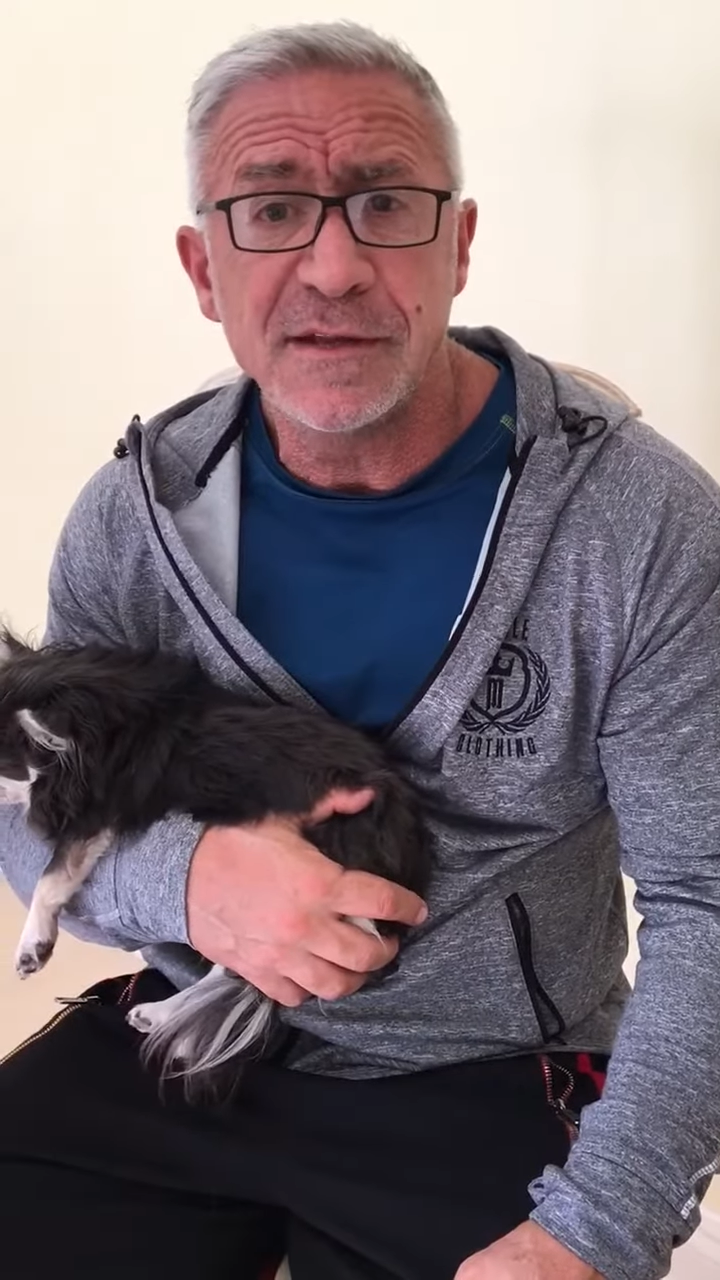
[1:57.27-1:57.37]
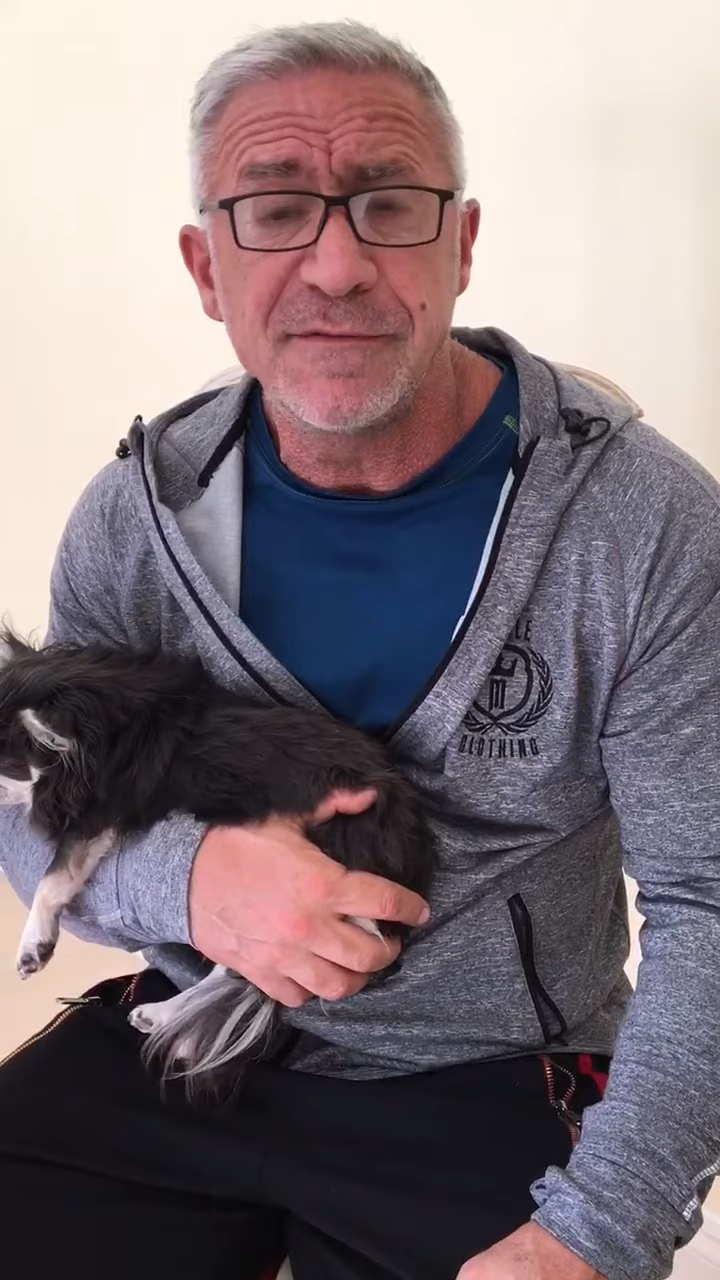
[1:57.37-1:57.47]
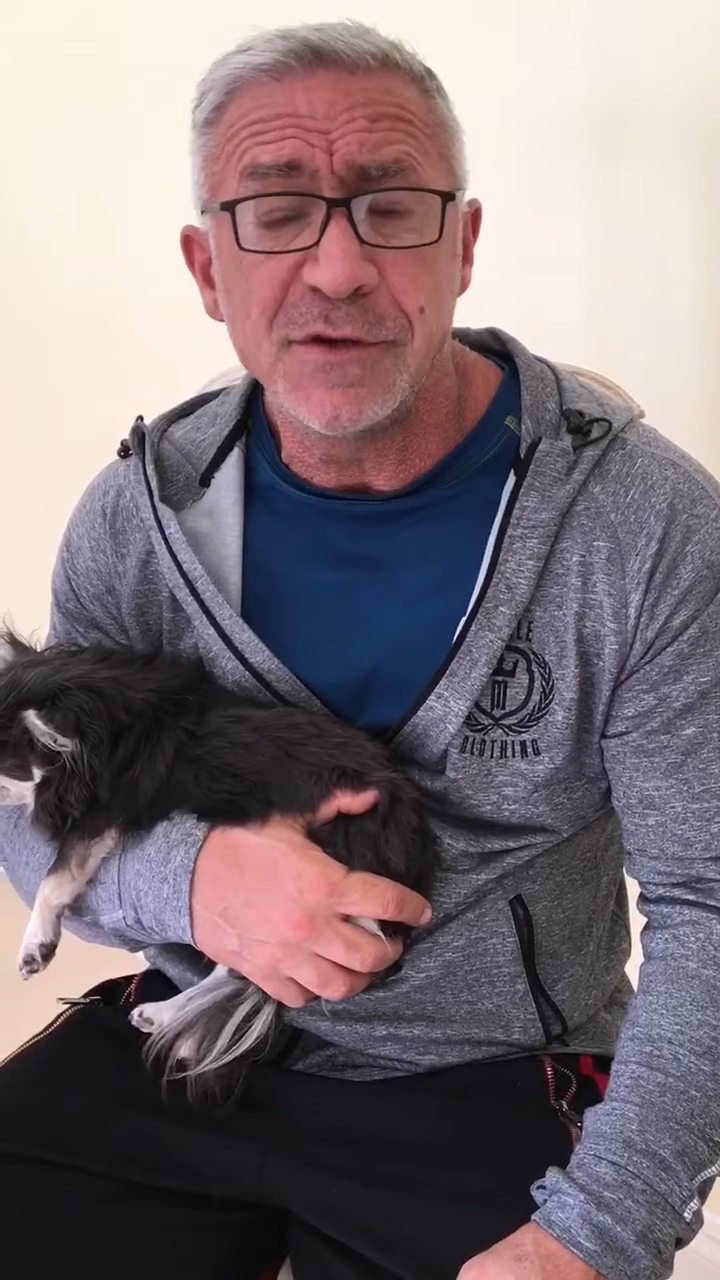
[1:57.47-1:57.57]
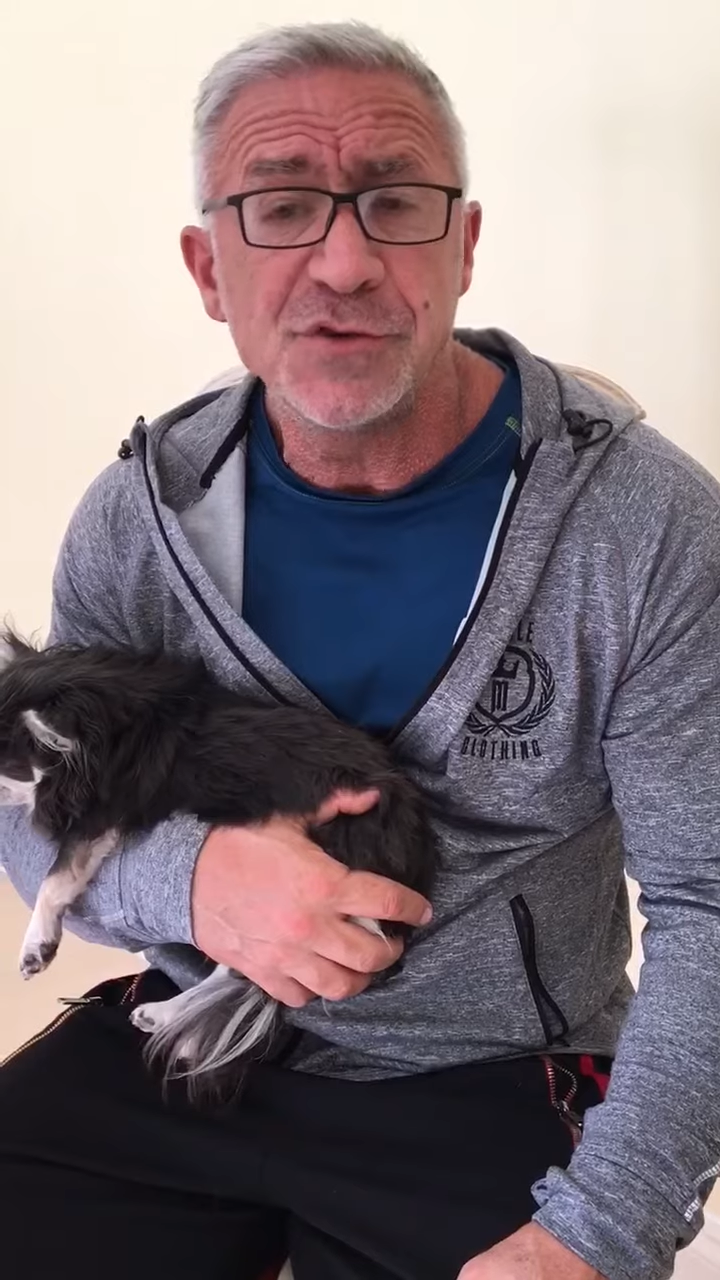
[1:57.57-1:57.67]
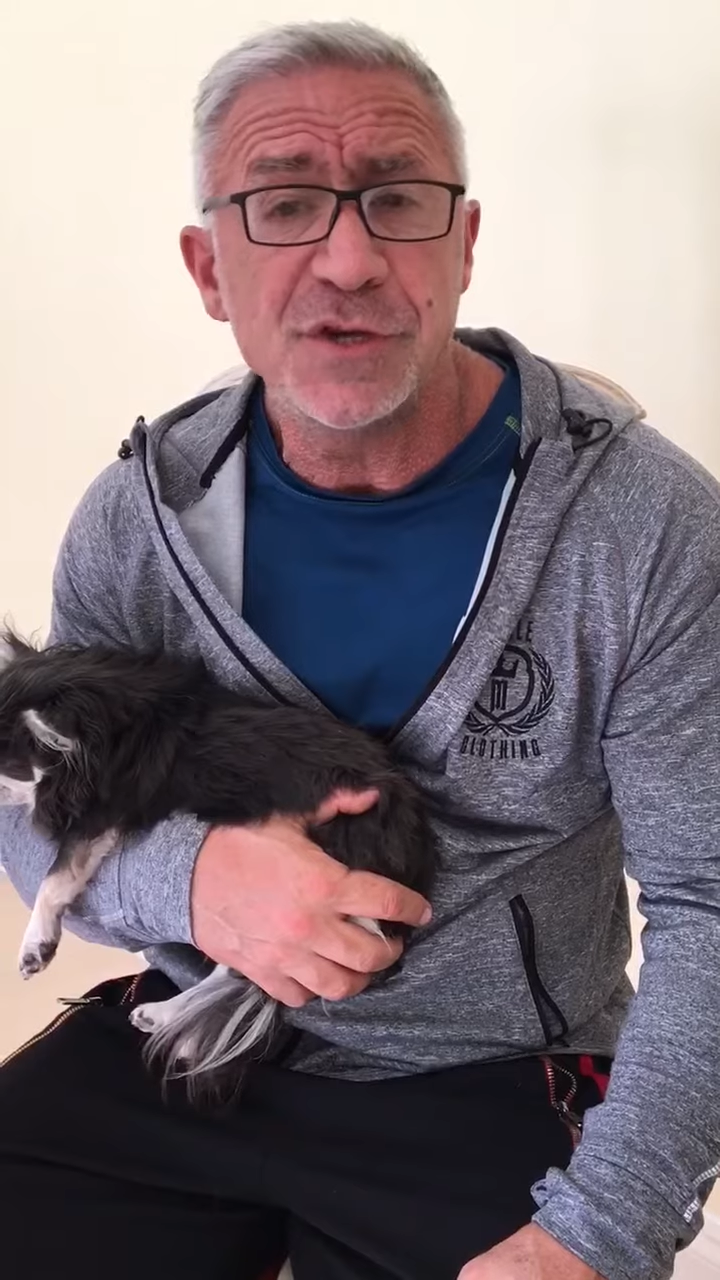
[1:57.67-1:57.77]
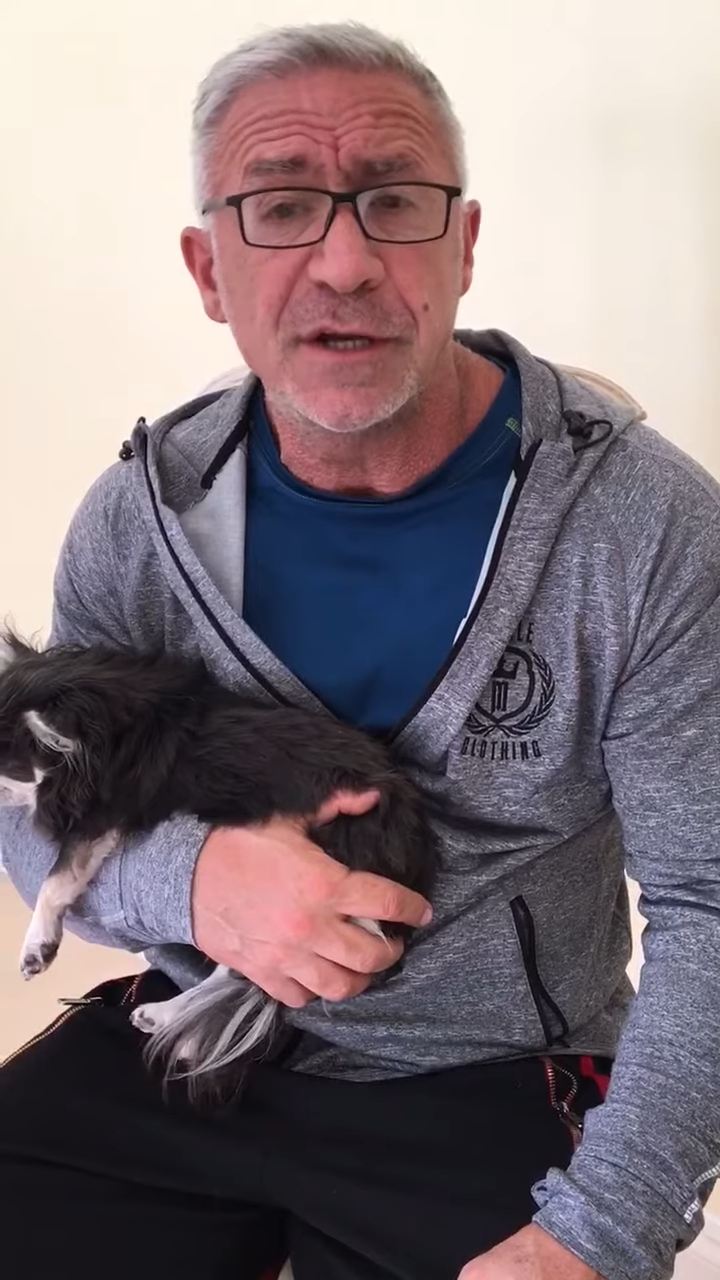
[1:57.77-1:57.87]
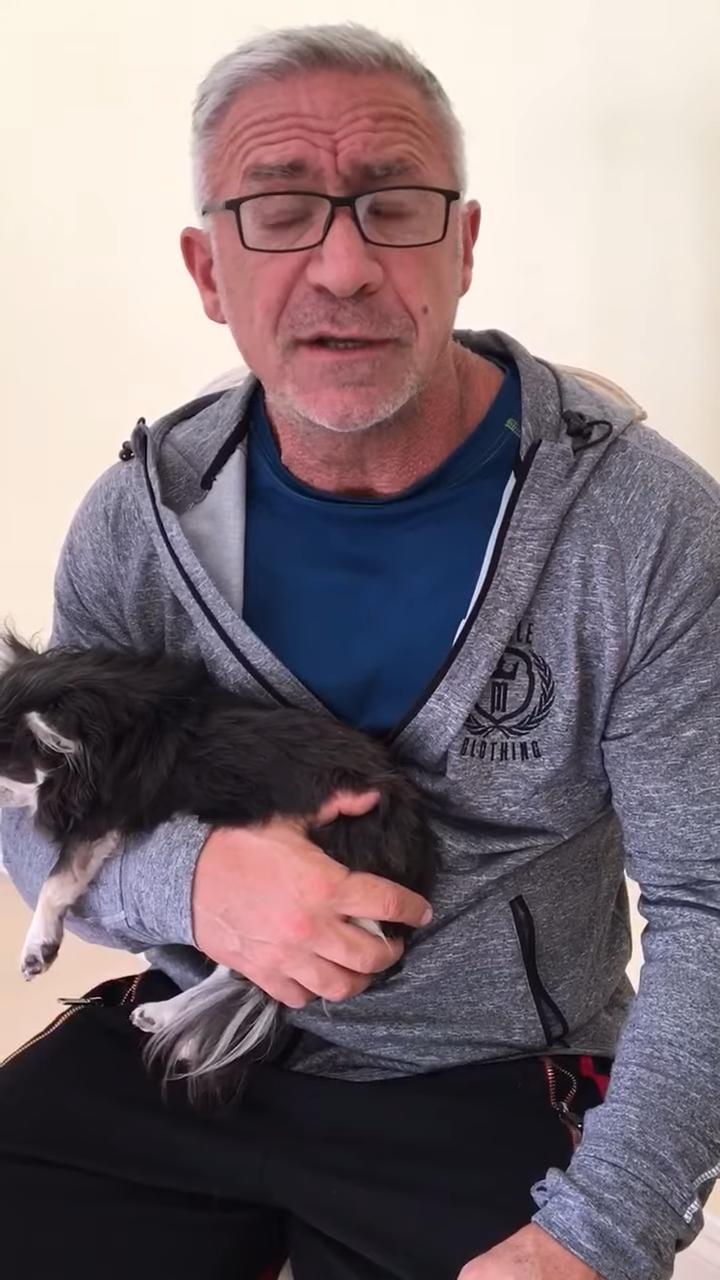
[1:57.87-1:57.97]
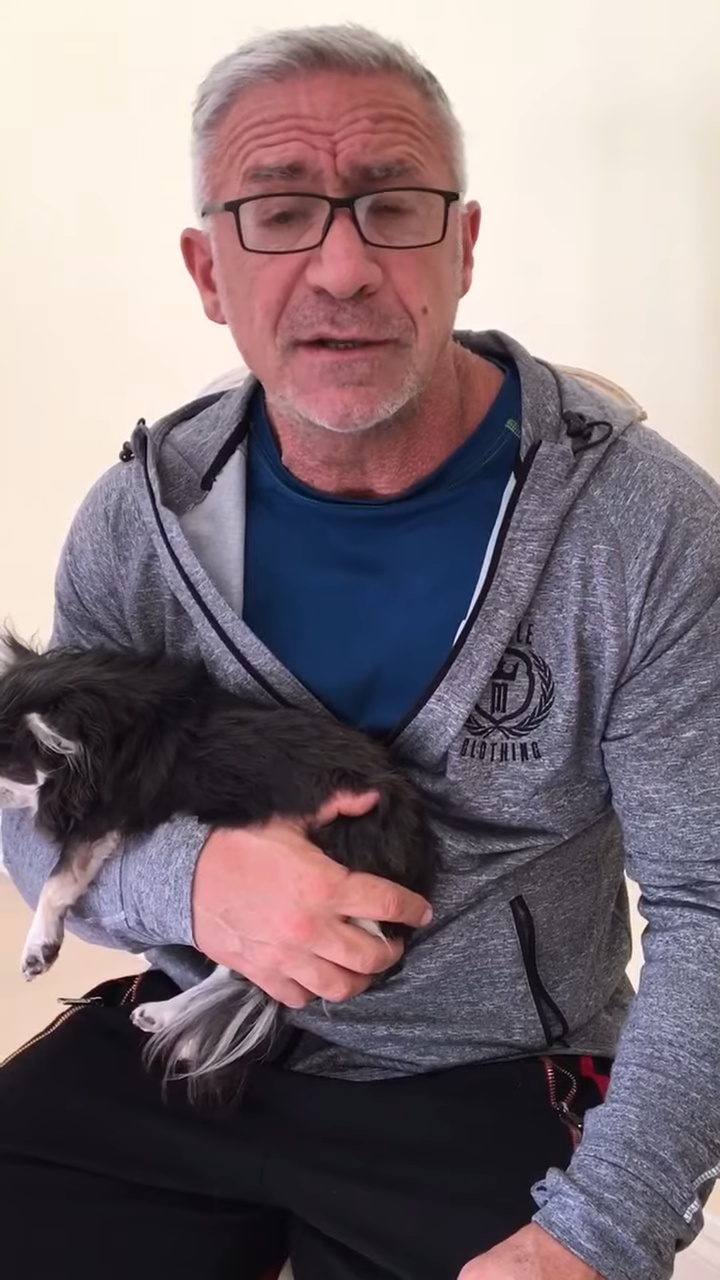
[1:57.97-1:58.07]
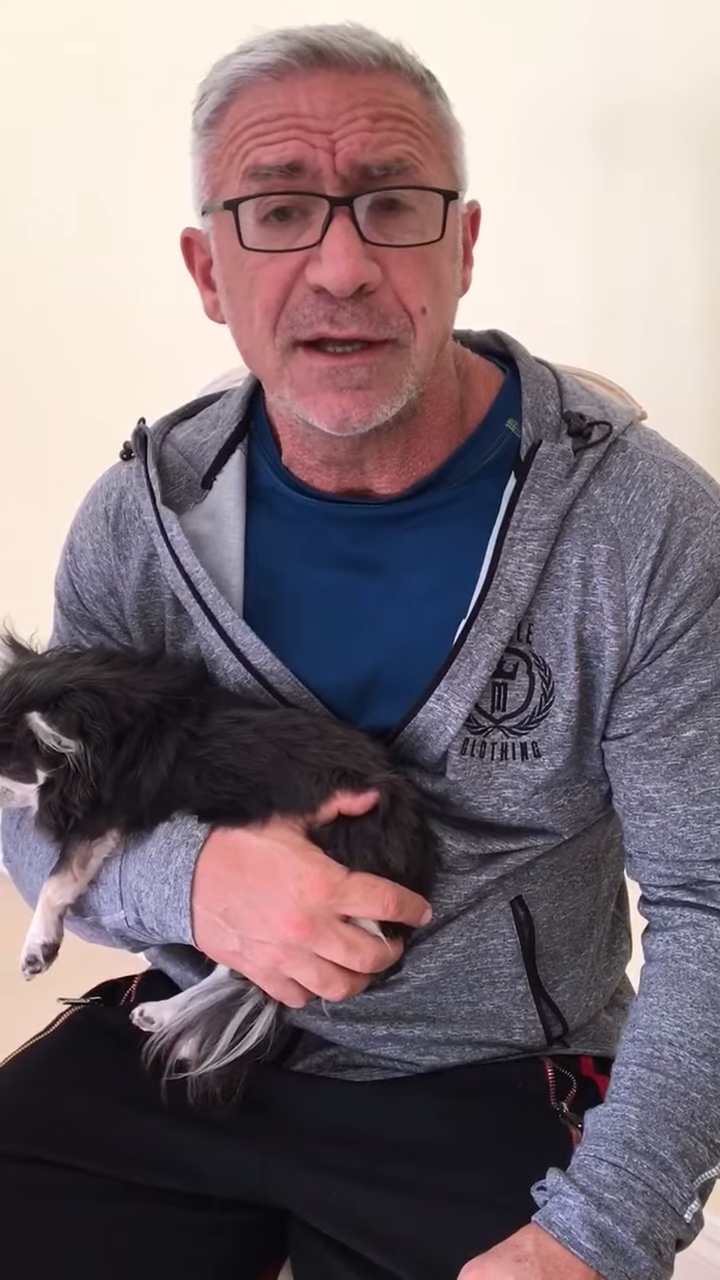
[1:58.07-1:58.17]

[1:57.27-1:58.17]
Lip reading: in the future.